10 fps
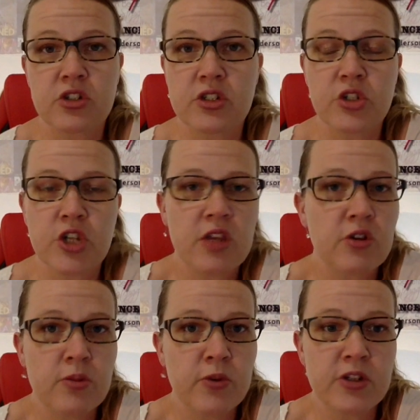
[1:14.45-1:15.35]
just share
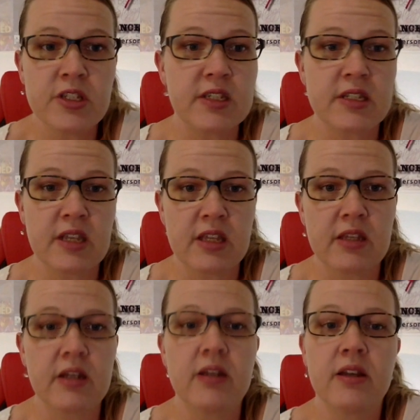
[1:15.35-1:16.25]
the whole process
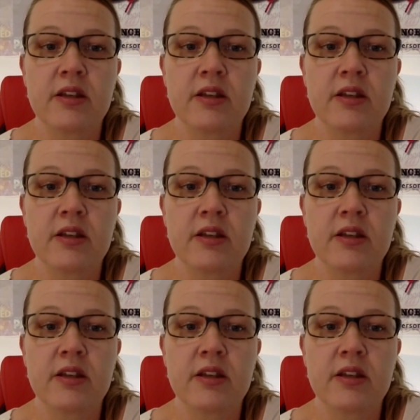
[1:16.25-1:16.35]
together.